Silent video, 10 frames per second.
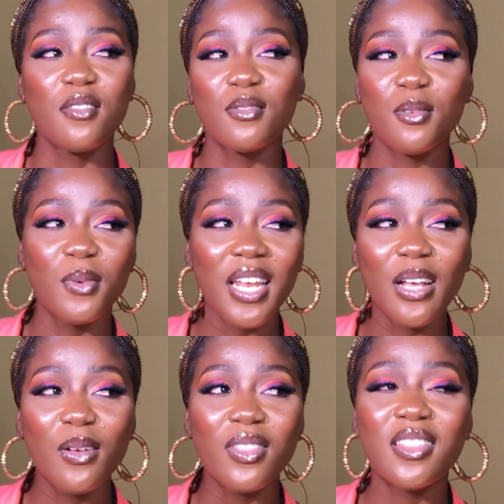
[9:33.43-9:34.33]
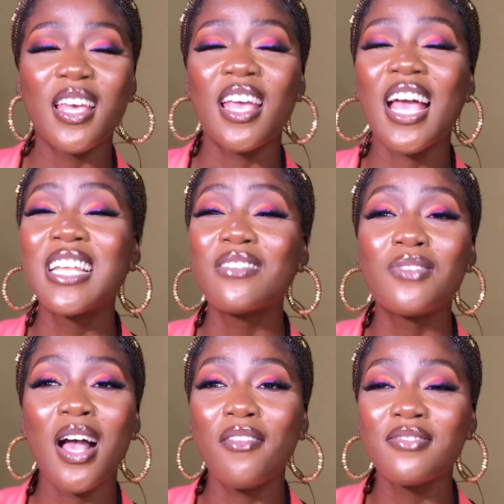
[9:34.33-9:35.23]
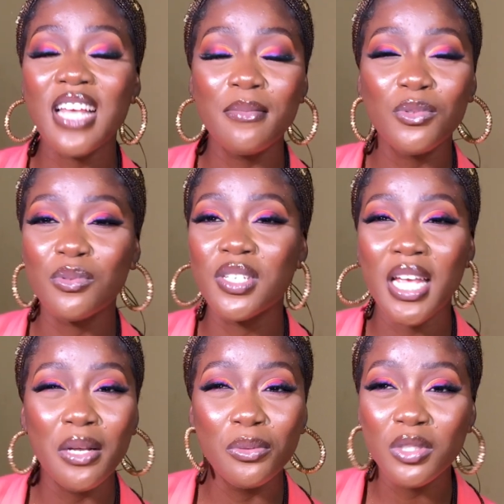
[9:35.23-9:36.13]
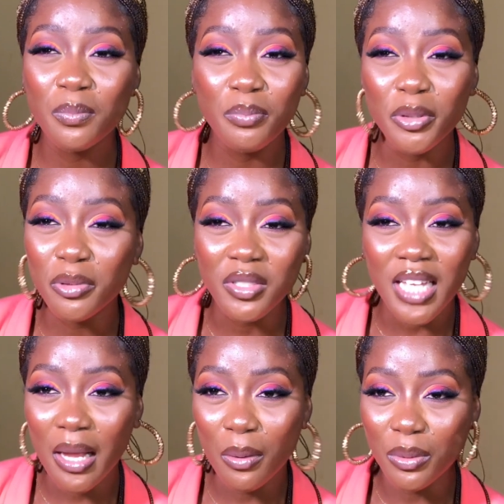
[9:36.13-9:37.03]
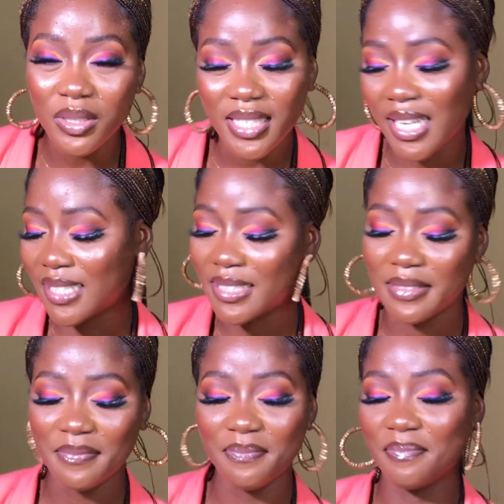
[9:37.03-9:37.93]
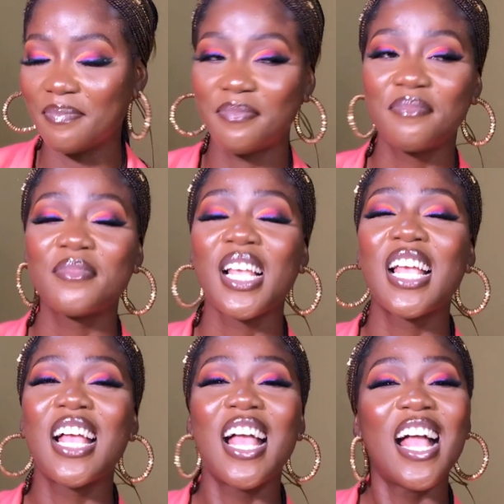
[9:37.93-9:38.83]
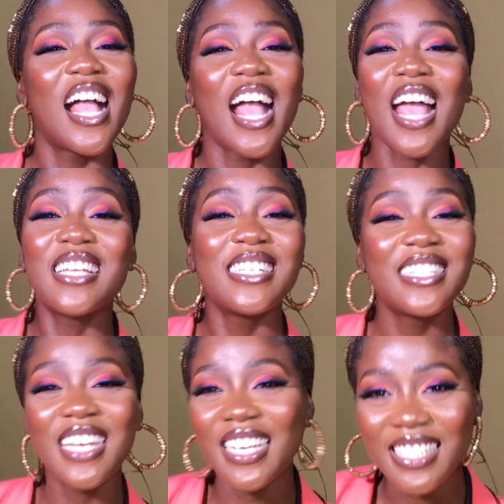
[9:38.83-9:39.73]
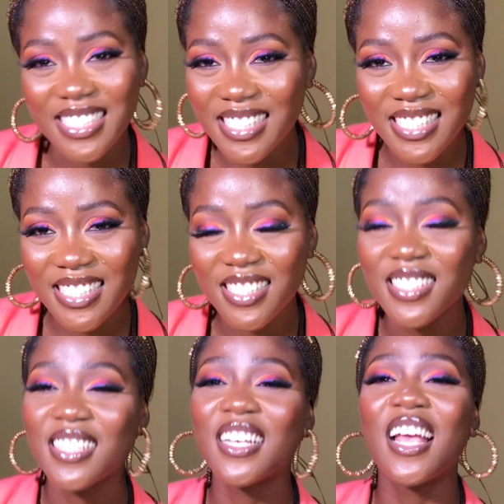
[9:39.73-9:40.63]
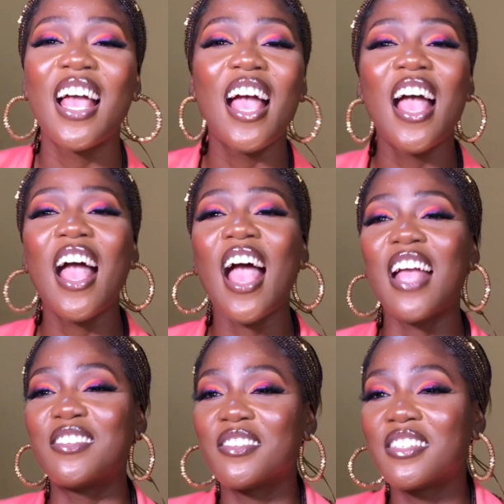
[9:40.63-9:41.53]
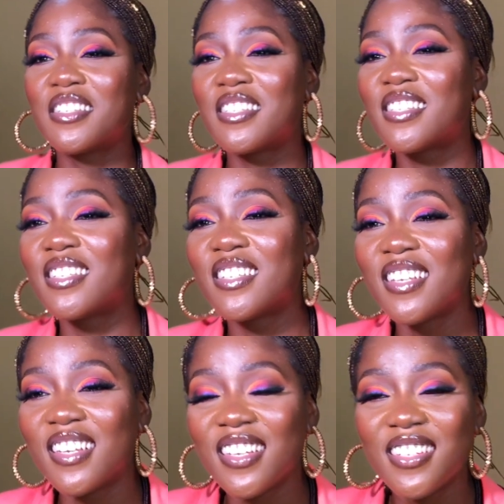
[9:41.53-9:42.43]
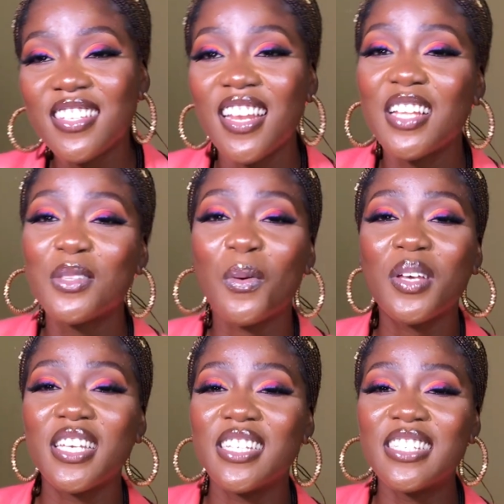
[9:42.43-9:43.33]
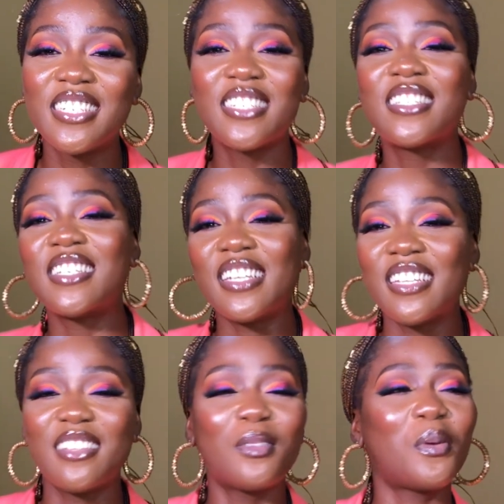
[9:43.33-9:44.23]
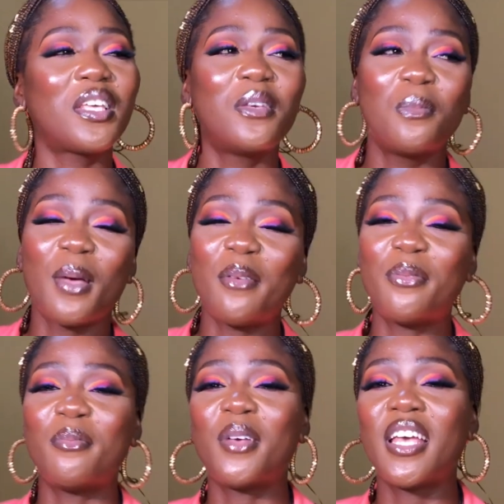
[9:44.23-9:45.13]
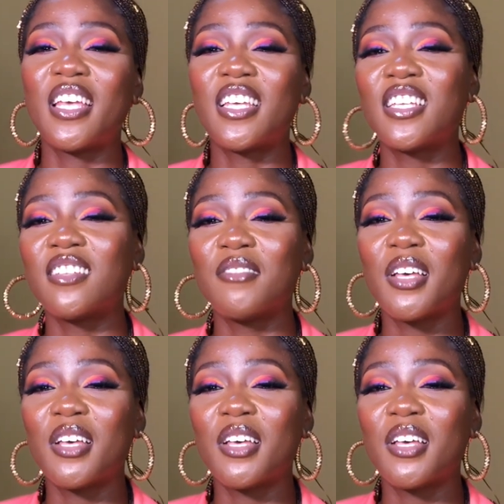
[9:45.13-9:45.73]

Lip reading: So when I got there, I didn't even have time to check those products I got, guys. I didn't check it. I just started talking, gisting, talking with my bride,